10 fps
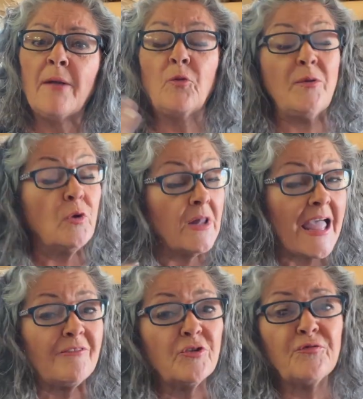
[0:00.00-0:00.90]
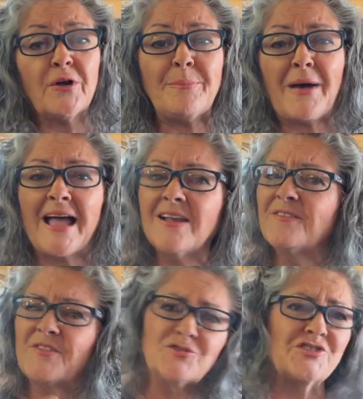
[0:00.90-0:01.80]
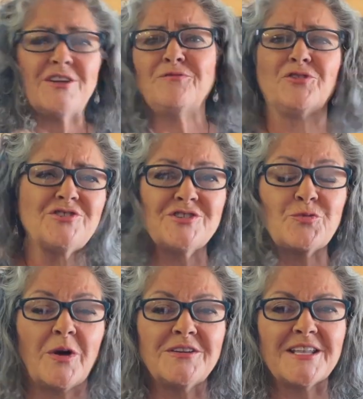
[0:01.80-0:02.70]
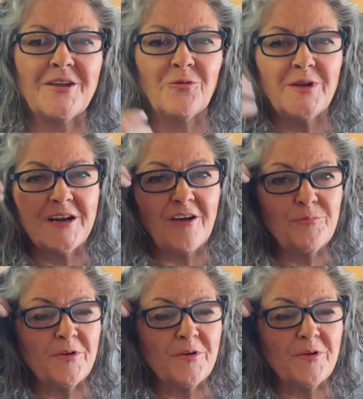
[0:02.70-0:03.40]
We will have a free pile if there's stuff you're just wanting to get rid of.